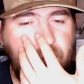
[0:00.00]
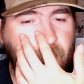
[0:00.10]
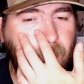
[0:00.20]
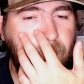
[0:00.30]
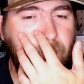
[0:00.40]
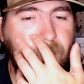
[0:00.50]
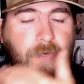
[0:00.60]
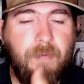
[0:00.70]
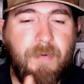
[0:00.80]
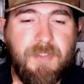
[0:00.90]
Um, you know,
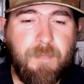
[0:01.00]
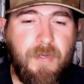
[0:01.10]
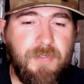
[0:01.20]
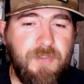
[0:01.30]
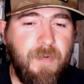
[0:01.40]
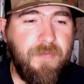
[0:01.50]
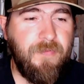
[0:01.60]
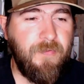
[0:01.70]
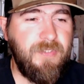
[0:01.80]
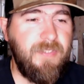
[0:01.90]
I'm not sponsored by
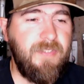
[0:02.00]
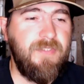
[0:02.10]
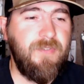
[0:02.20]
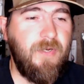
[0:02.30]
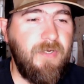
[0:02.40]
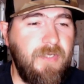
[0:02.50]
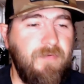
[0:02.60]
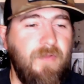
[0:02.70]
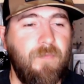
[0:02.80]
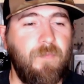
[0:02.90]
thirteen, so I'll give
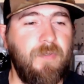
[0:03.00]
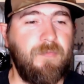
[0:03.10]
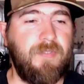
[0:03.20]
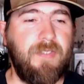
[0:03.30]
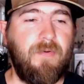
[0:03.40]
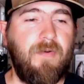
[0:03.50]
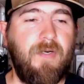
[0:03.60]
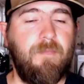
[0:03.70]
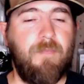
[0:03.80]
you all the real deal on it.